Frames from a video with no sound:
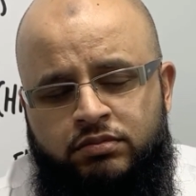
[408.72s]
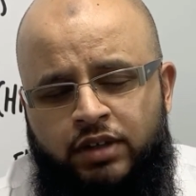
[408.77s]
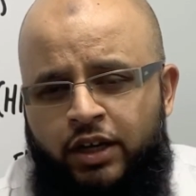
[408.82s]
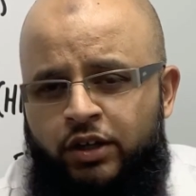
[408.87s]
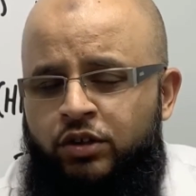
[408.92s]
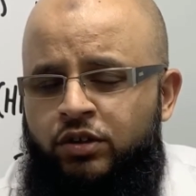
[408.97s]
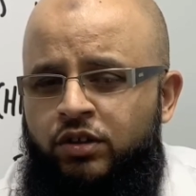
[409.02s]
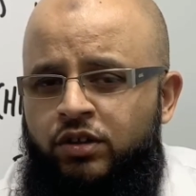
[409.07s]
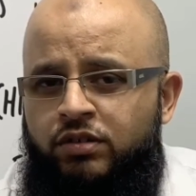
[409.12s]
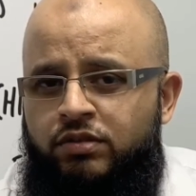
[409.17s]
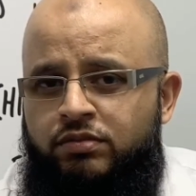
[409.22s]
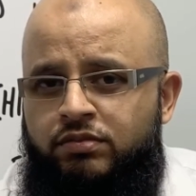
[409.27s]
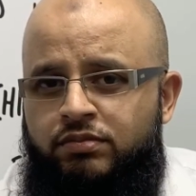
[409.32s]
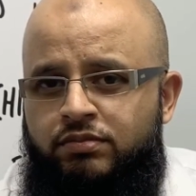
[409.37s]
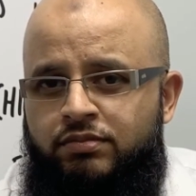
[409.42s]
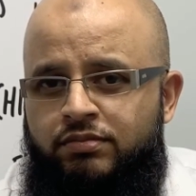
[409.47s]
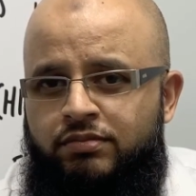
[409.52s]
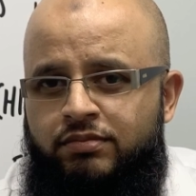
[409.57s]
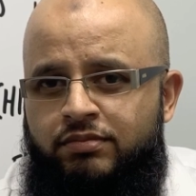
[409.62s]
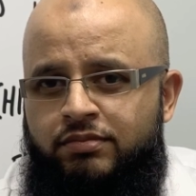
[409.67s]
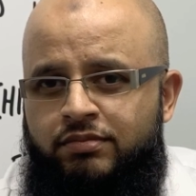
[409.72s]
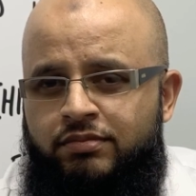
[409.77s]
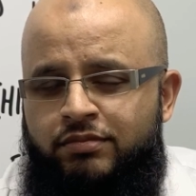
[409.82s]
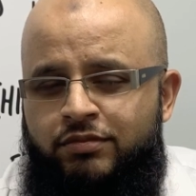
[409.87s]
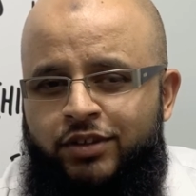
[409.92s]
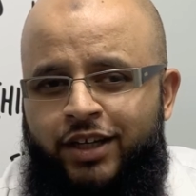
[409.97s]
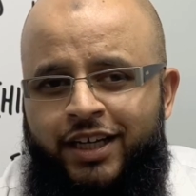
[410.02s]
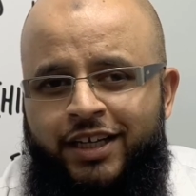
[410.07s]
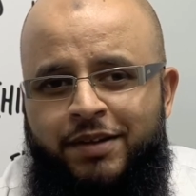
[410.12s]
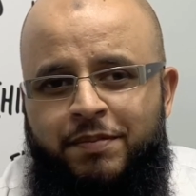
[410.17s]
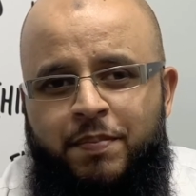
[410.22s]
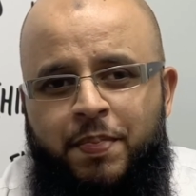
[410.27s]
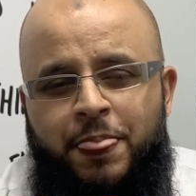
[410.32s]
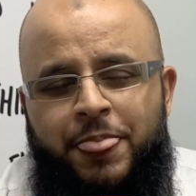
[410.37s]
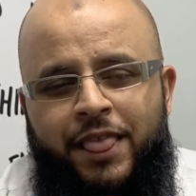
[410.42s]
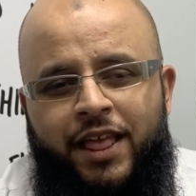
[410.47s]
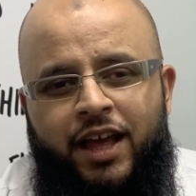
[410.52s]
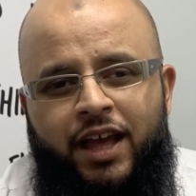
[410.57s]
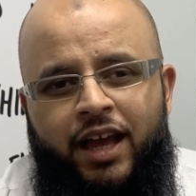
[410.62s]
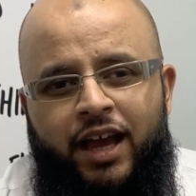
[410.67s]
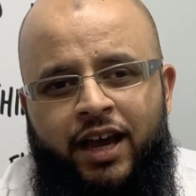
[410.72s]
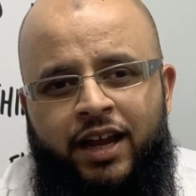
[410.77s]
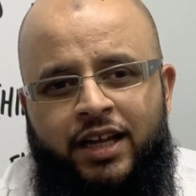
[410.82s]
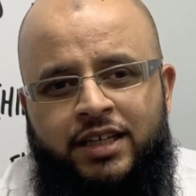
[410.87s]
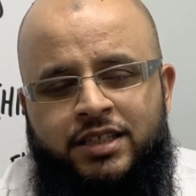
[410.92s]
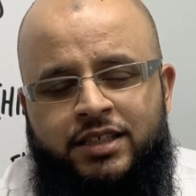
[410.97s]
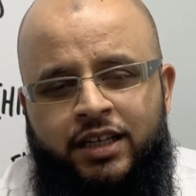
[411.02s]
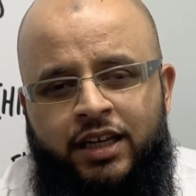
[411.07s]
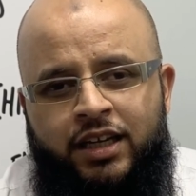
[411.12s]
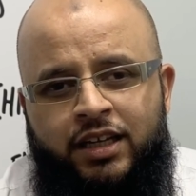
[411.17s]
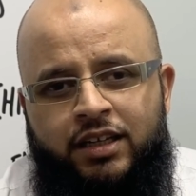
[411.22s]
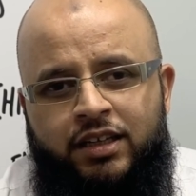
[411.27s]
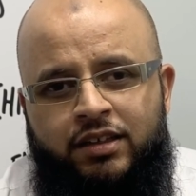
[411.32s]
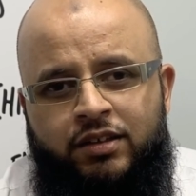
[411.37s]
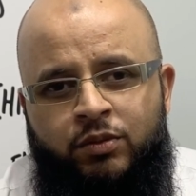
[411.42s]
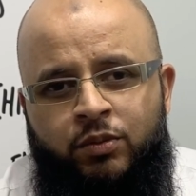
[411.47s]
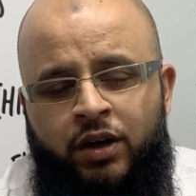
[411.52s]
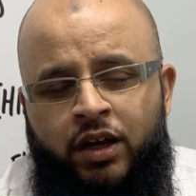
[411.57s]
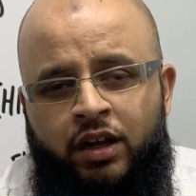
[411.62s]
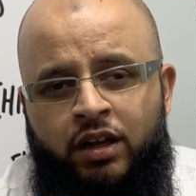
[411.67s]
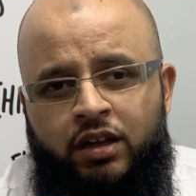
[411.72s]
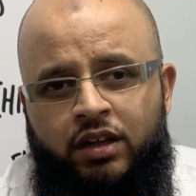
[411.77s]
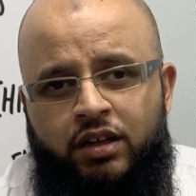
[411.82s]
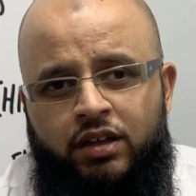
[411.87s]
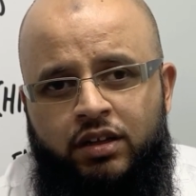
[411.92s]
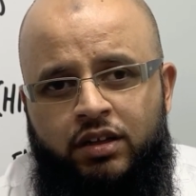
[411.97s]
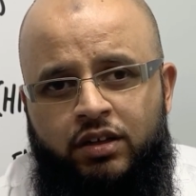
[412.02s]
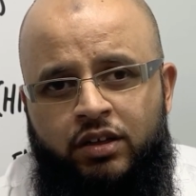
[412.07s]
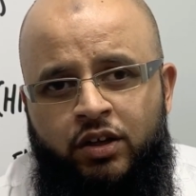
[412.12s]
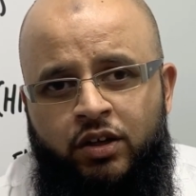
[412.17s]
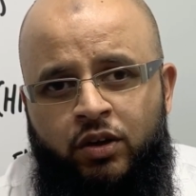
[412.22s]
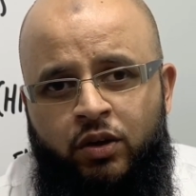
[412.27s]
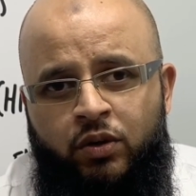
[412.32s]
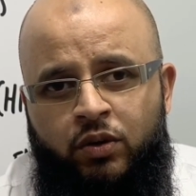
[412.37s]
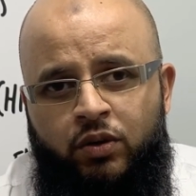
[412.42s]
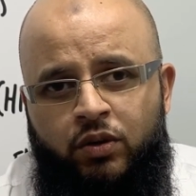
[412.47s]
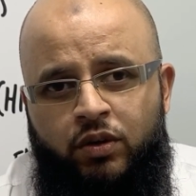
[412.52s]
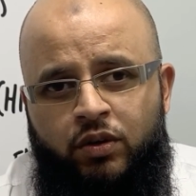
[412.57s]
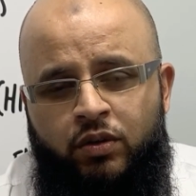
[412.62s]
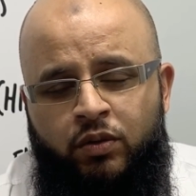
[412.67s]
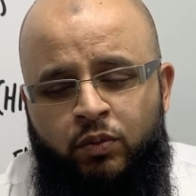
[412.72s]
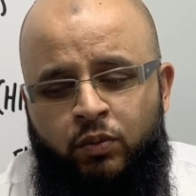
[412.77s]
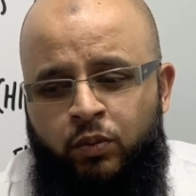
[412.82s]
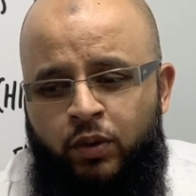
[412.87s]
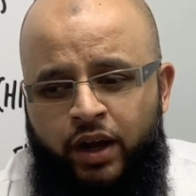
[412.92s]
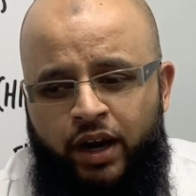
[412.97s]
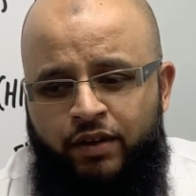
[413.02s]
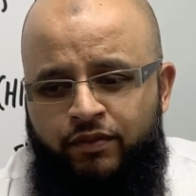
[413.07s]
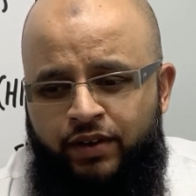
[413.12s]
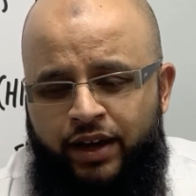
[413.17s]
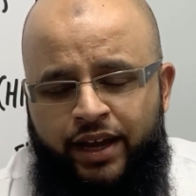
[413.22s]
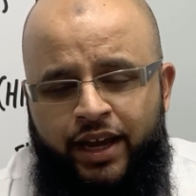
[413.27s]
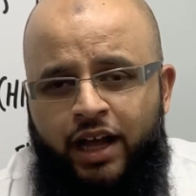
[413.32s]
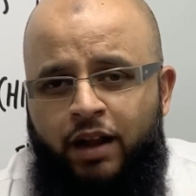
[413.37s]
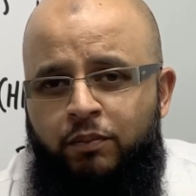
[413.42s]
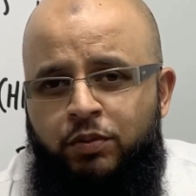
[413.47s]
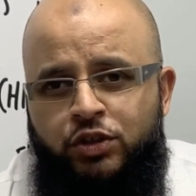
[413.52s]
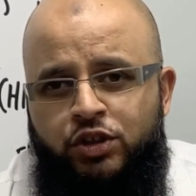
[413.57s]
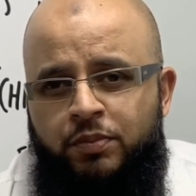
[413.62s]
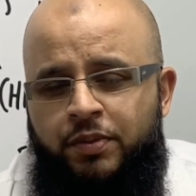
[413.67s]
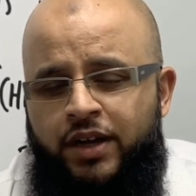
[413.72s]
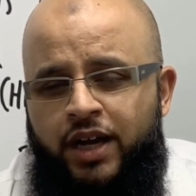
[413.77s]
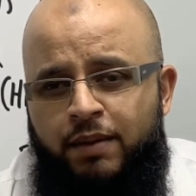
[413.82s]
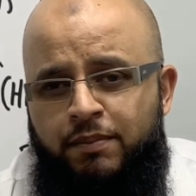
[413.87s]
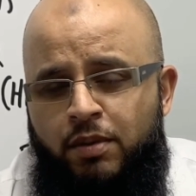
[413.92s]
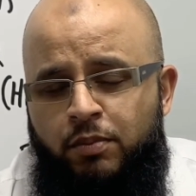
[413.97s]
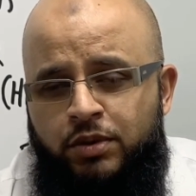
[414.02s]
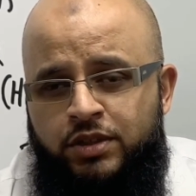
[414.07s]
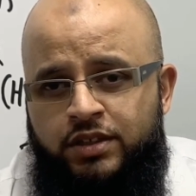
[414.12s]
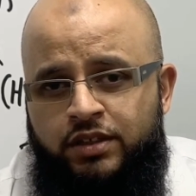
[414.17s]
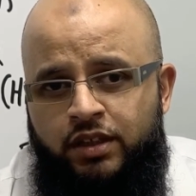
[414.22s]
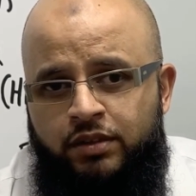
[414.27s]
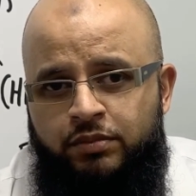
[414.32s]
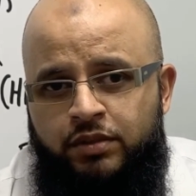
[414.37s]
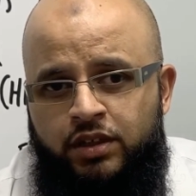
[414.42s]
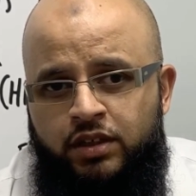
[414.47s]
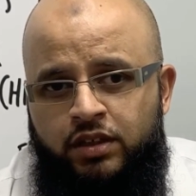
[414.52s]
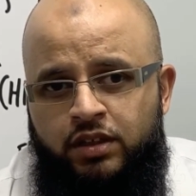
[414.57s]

I don't know, right? And I said, well, you know, what if I help you to become a Muslim?